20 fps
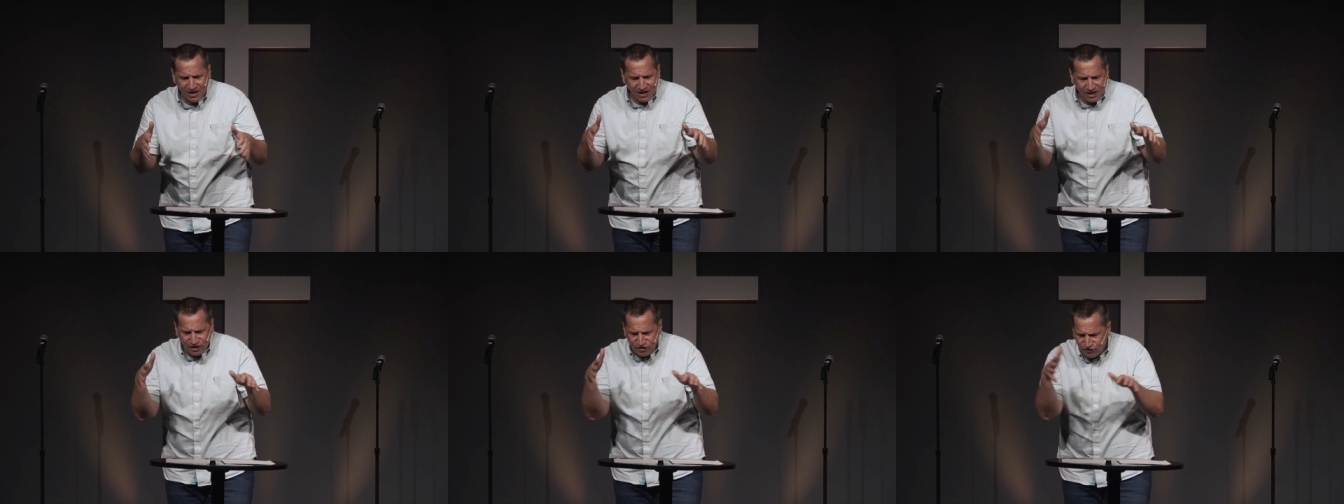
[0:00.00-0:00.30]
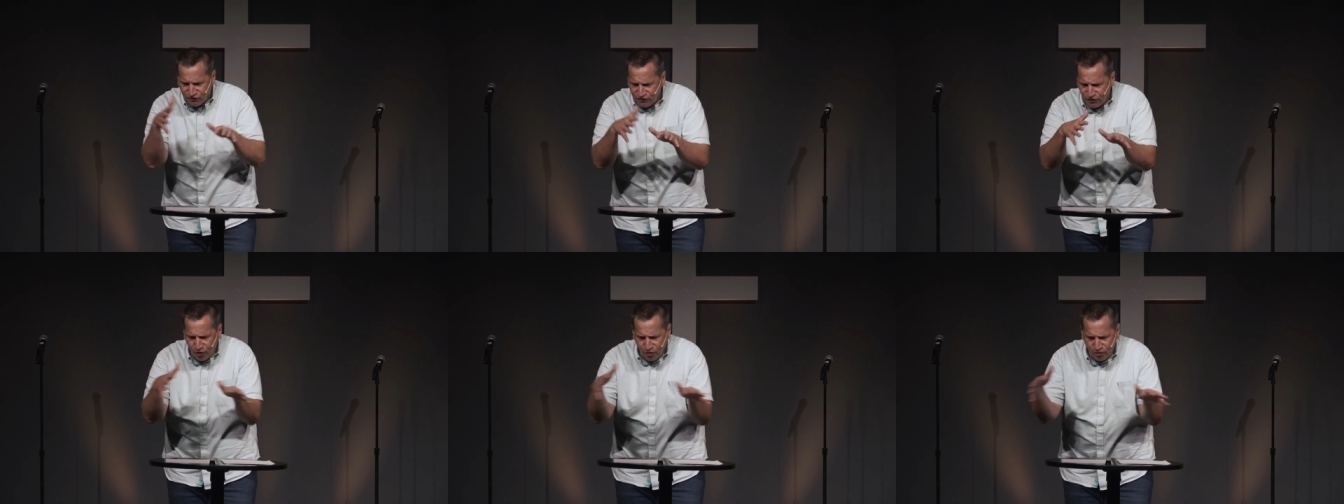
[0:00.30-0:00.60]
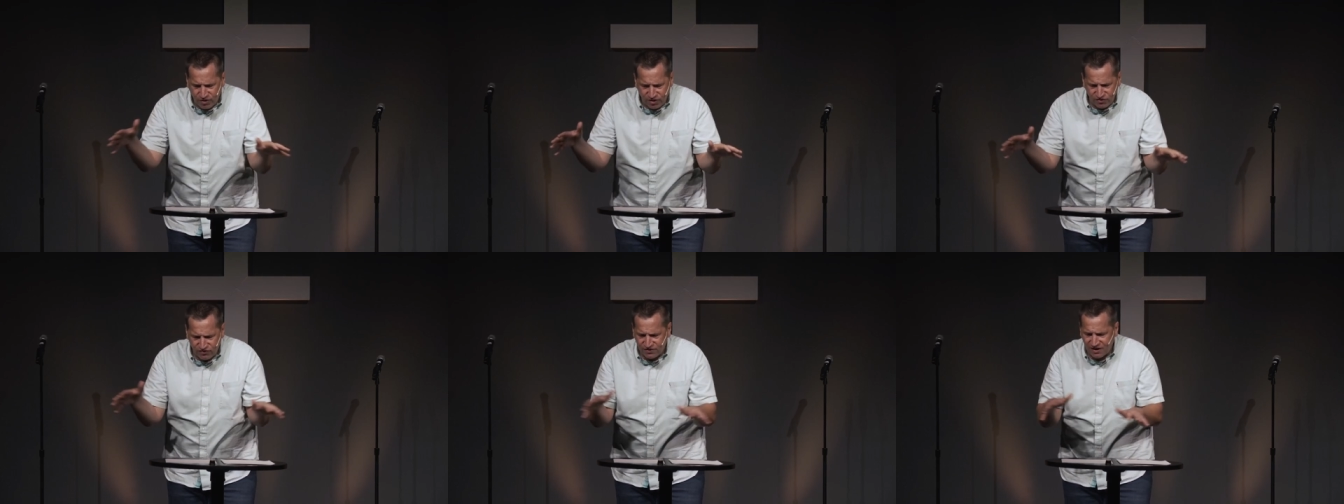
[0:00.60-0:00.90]
is
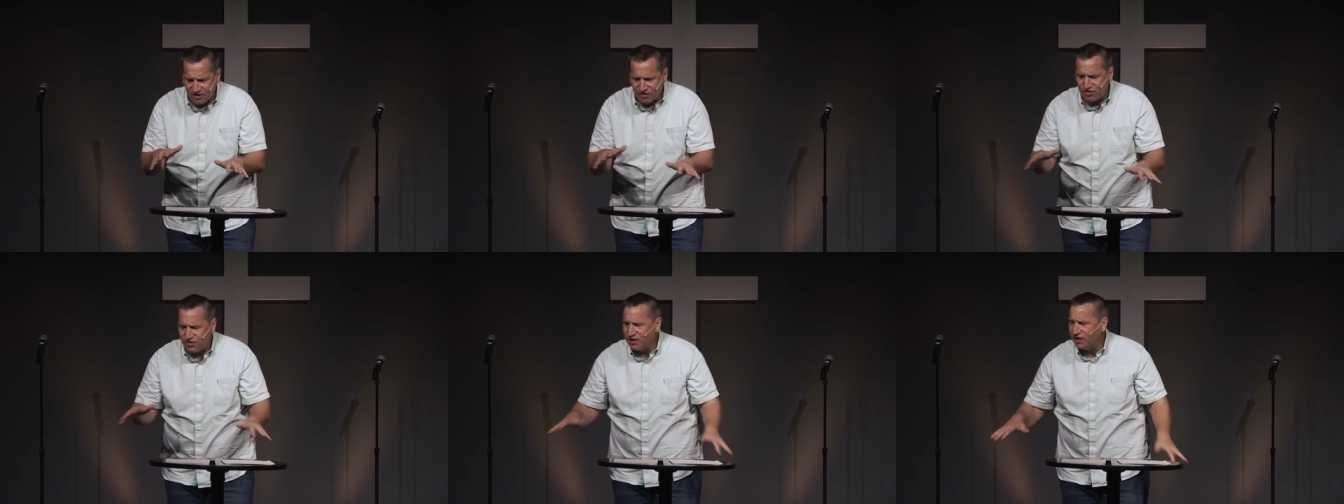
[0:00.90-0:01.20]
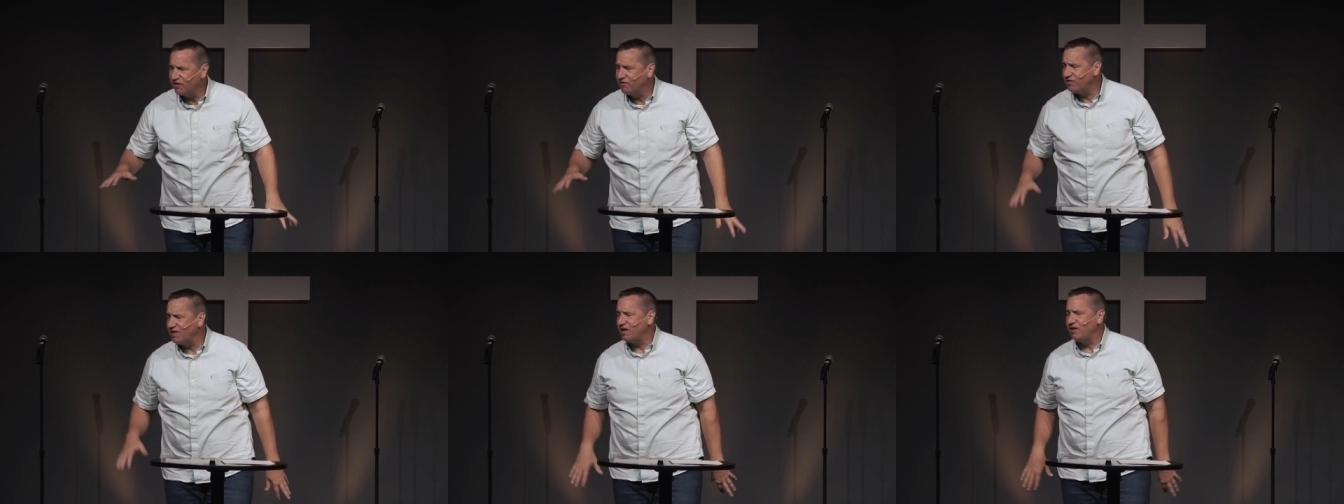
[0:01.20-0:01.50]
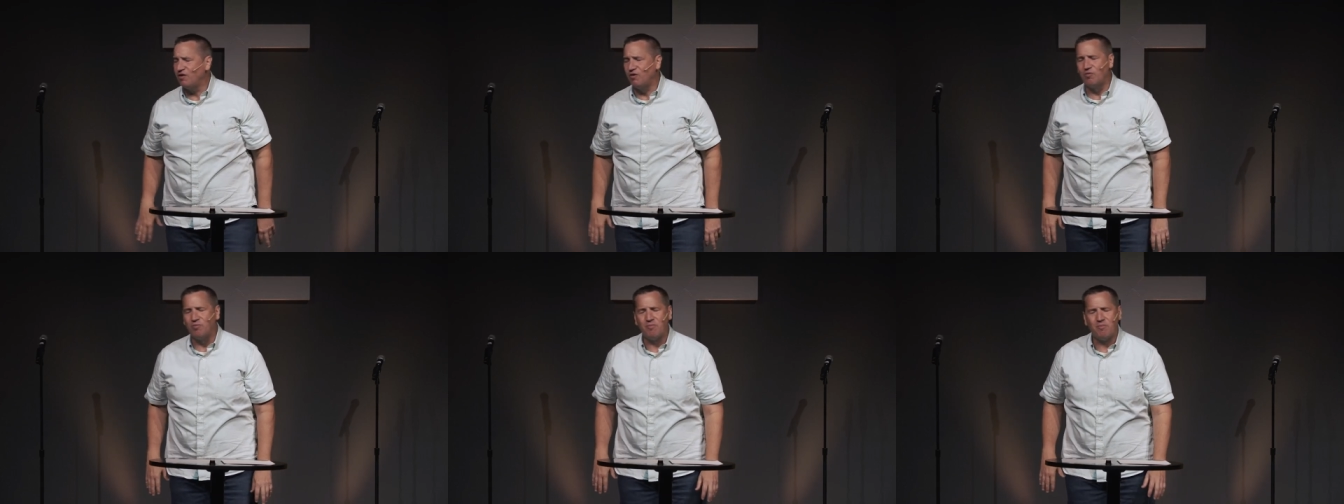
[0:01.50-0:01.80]
focused on things that
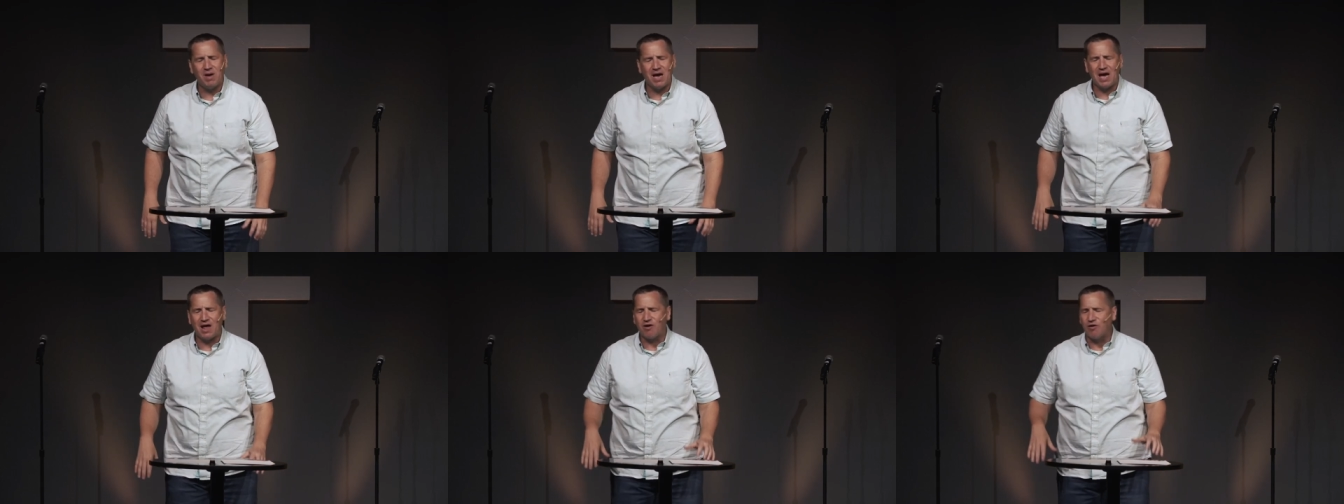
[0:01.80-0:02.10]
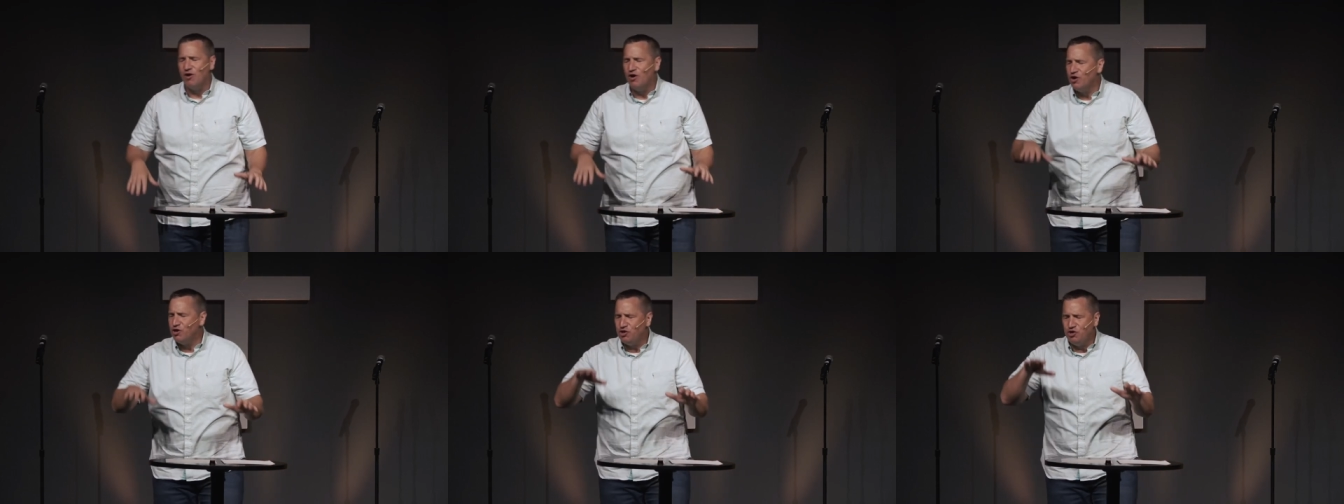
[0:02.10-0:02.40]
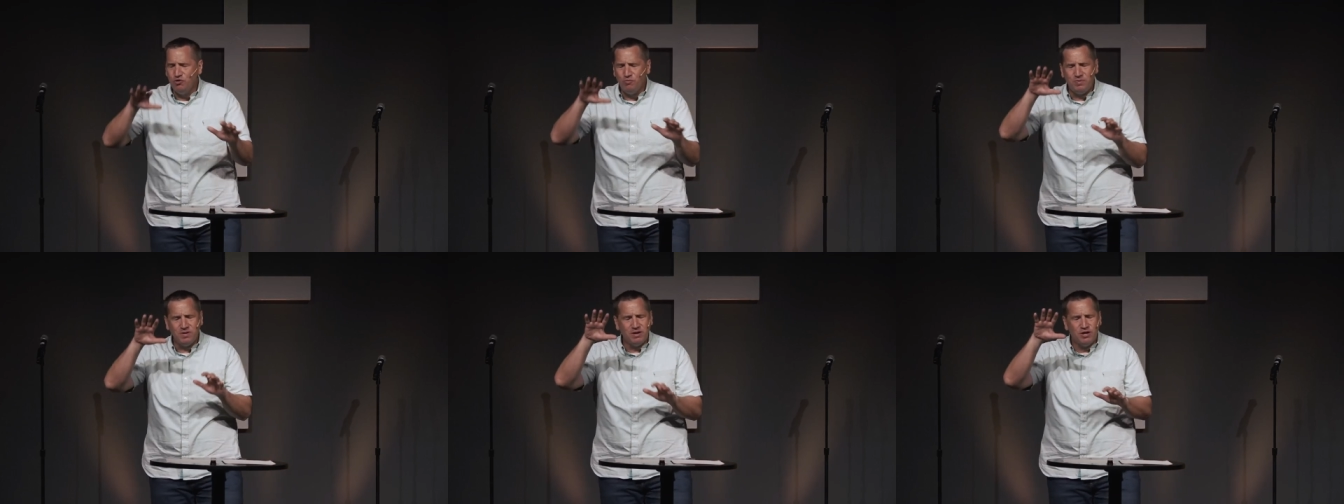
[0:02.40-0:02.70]
don't matter.
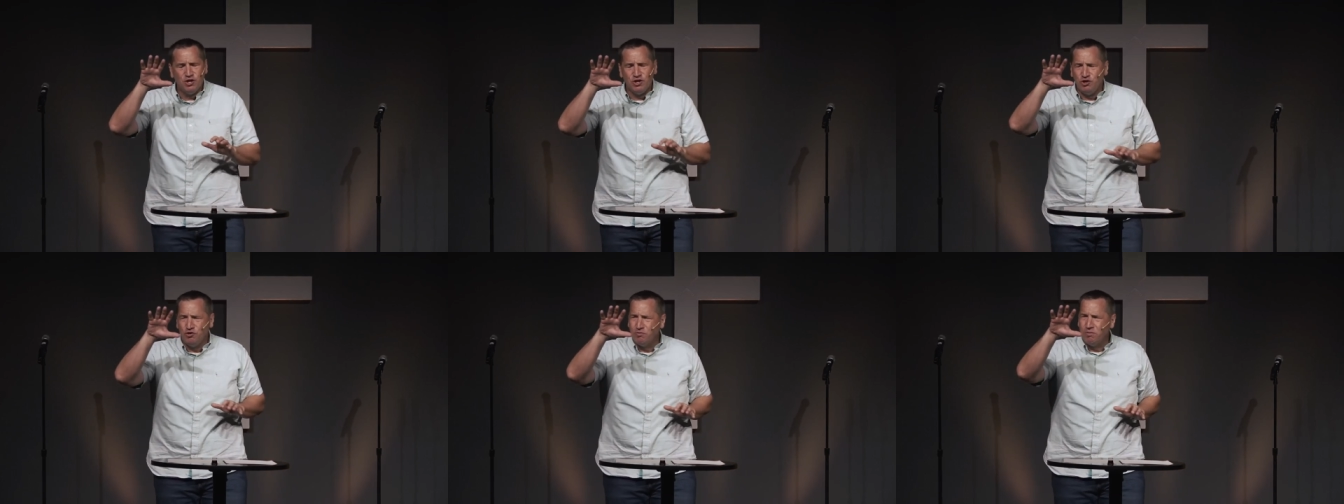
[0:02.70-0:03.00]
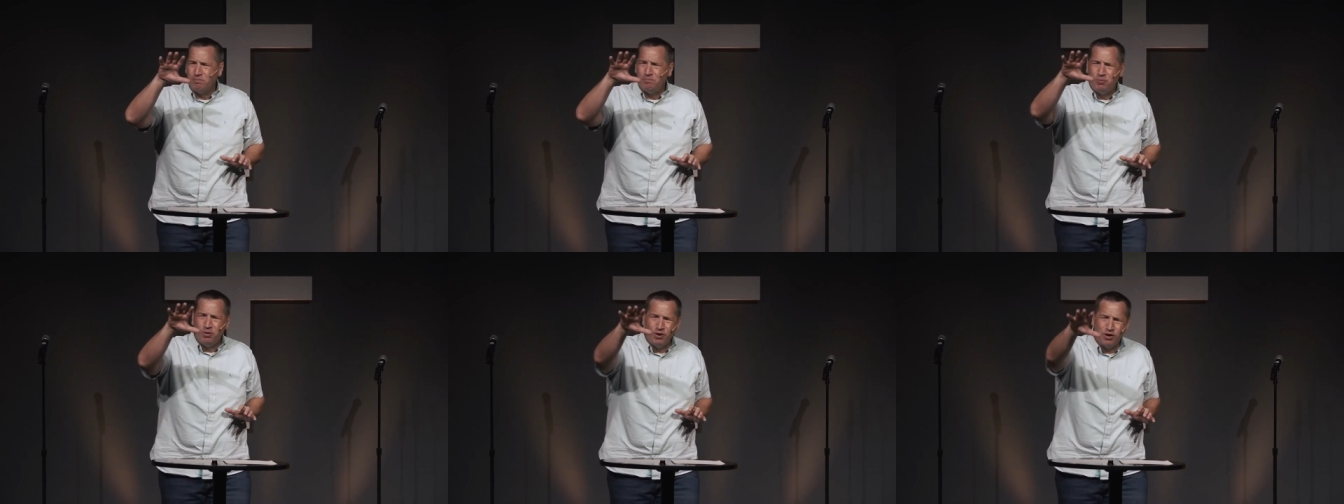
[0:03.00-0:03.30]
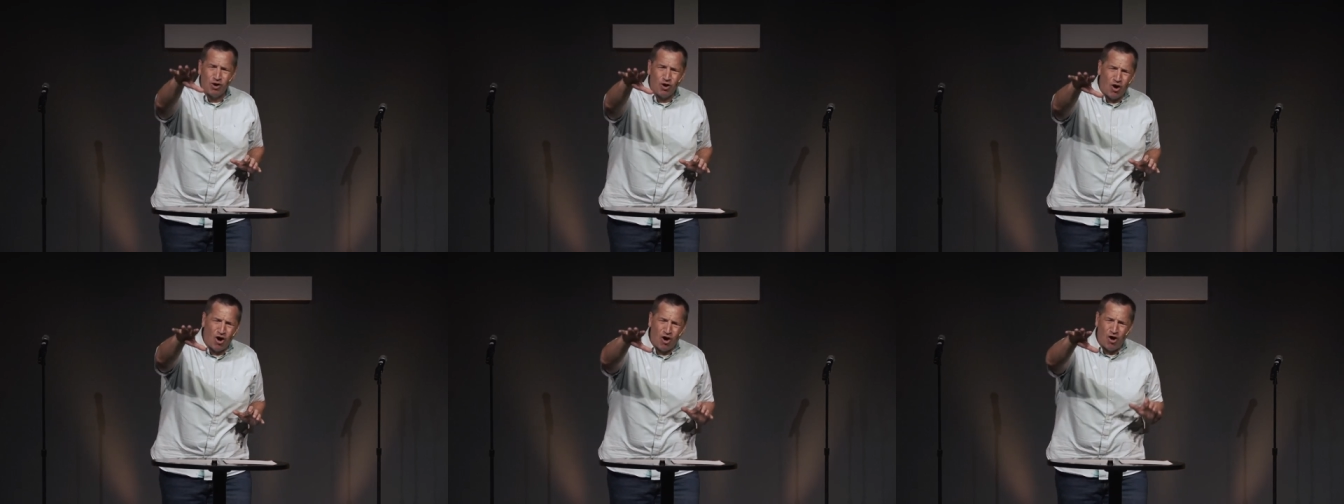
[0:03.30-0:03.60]
You've been, you've been putting
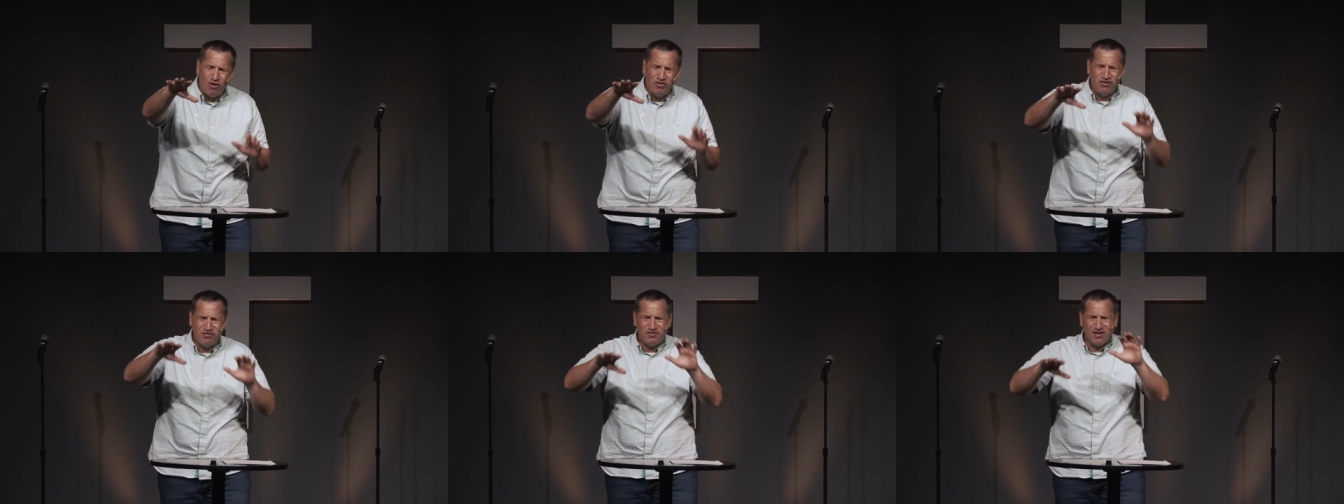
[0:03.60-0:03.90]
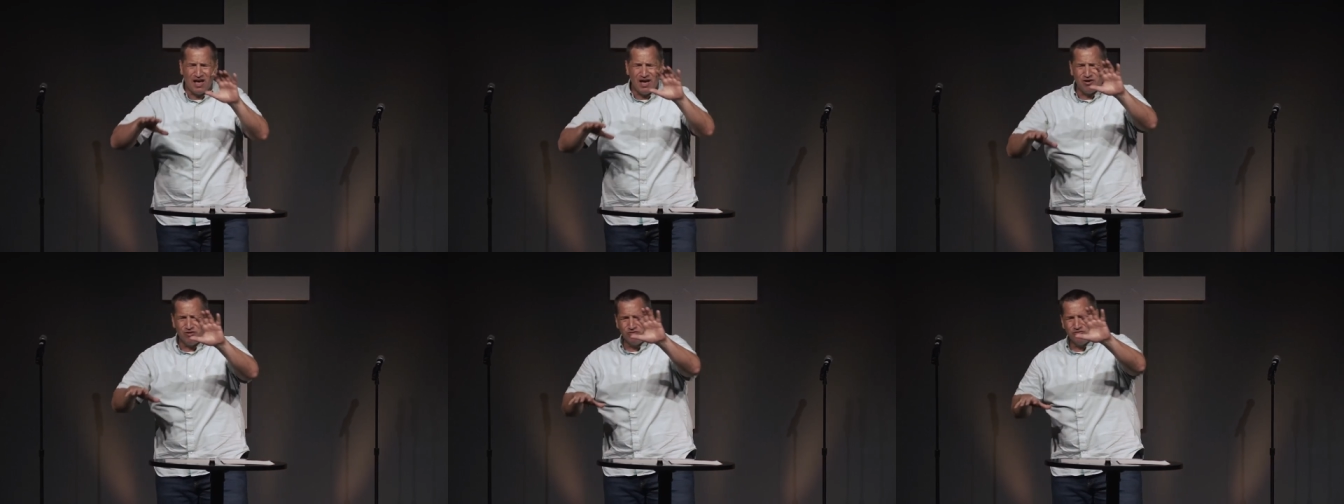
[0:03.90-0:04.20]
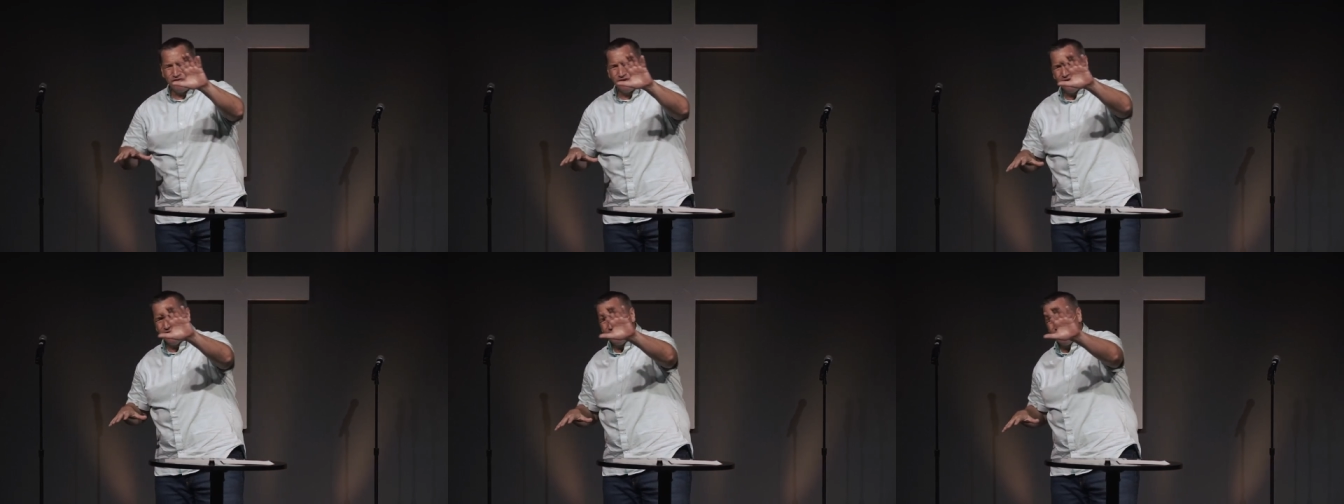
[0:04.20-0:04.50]
all this
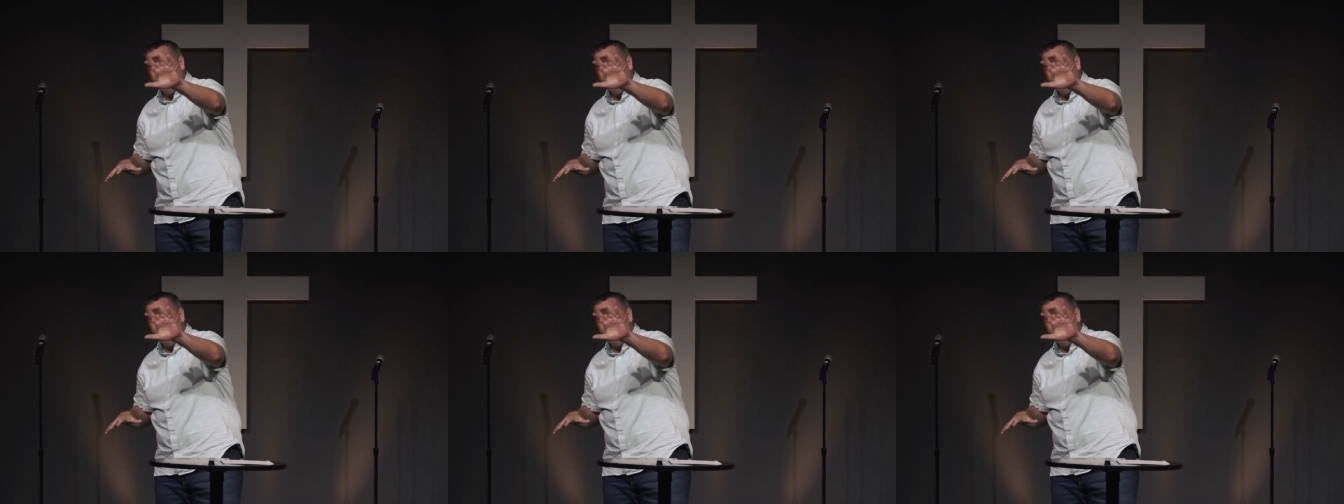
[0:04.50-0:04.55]
energy and